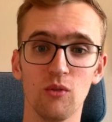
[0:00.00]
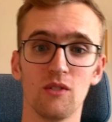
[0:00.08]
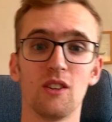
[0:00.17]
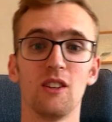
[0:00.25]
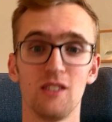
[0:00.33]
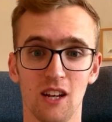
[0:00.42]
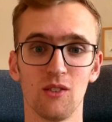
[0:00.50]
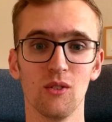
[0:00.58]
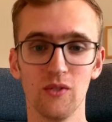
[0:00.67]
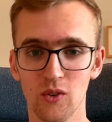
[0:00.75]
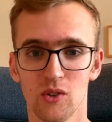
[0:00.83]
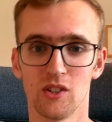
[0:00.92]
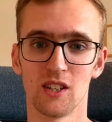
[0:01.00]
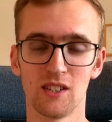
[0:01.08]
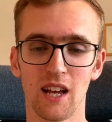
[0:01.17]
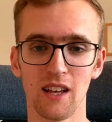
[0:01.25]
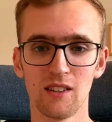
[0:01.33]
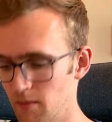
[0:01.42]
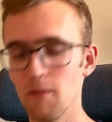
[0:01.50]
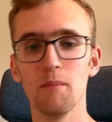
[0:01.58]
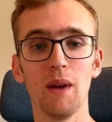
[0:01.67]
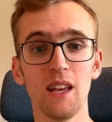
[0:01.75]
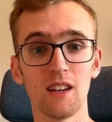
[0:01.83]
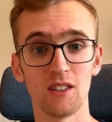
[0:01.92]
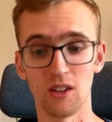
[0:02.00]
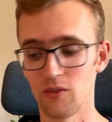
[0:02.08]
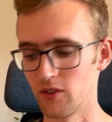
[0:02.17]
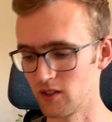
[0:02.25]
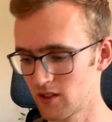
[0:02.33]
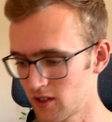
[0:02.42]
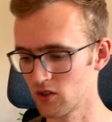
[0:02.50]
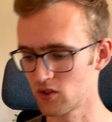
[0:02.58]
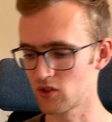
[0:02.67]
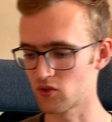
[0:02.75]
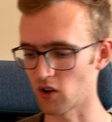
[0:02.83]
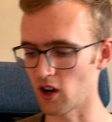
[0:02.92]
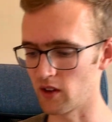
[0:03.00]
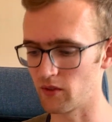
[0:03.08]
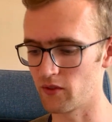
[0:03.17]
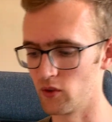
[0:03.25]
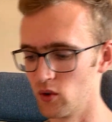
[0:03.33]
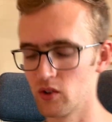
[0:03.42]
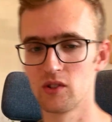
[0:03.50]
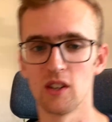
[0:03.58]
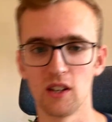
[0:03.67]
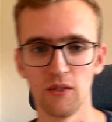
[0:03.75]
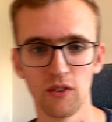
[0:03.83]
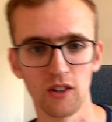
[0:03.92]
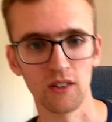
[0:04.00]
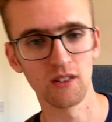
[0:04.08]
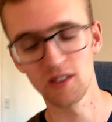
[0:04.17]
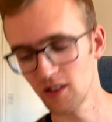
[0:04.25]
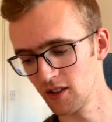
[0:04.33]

Settle for Success. Make a difference, strive for significance.